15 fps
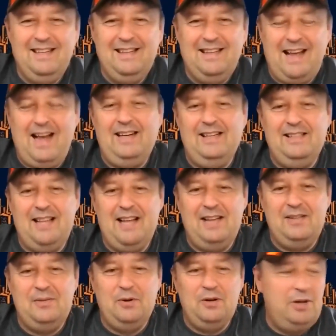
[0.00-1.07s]
That is
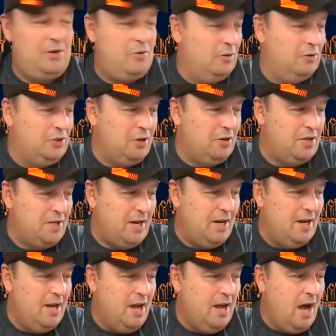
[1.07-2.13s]
a really cool jersey.
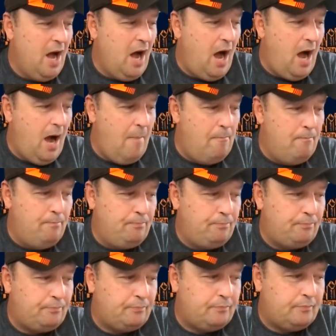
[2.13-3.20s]

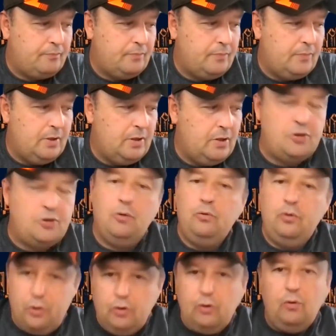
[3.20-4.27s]
So
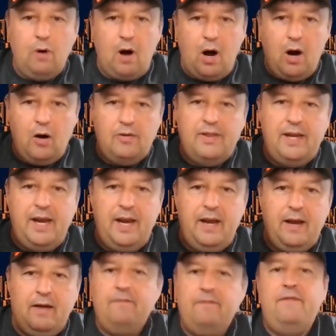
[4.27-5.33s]
you are the
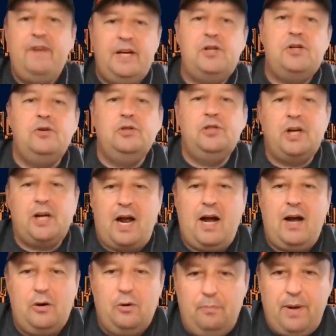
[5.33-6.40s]
official
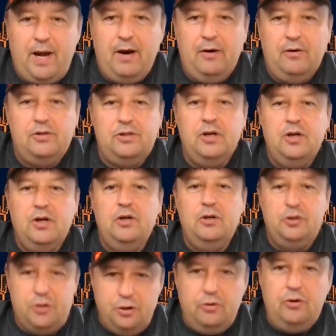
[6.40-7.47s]
Chicago Bears
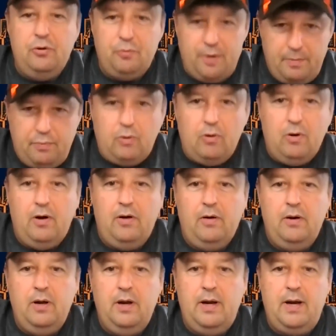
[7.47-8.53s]
junior reporter.
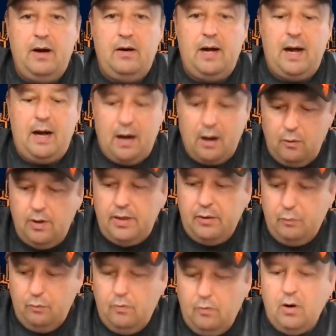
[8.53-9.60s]
Now, how in
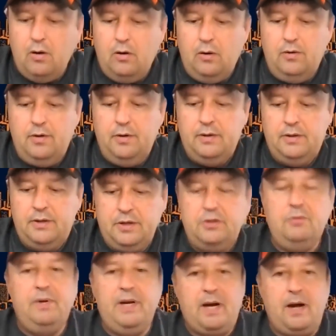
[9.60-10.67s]
the world did
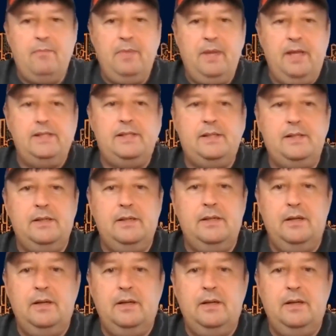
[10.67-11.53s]
you become this